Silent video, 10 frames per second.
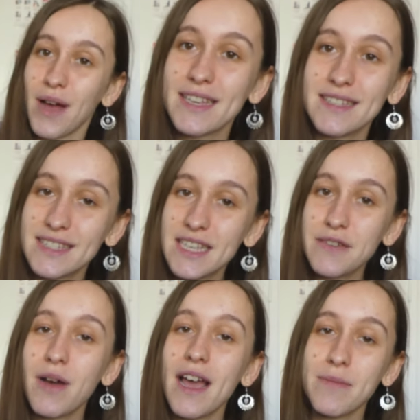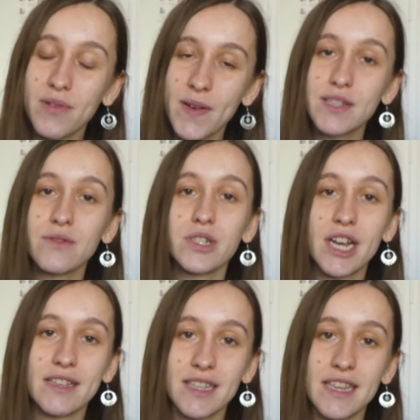I can see why professional
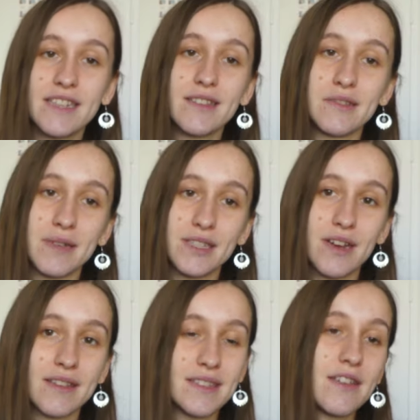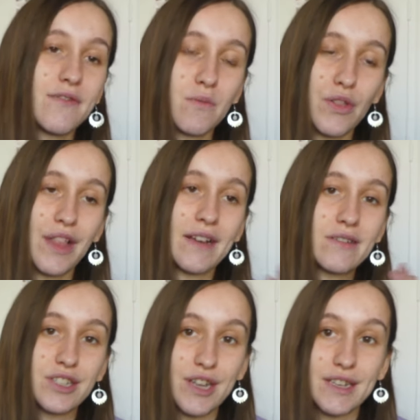translators always translate from one
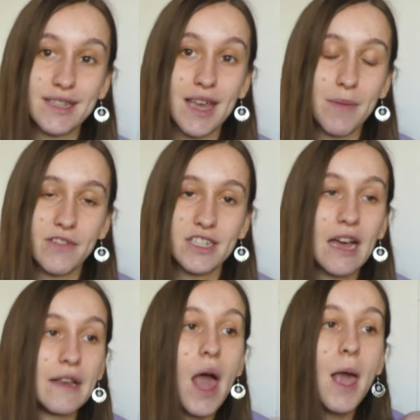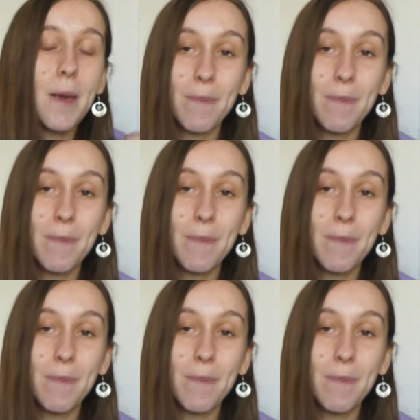language into their mother tongue.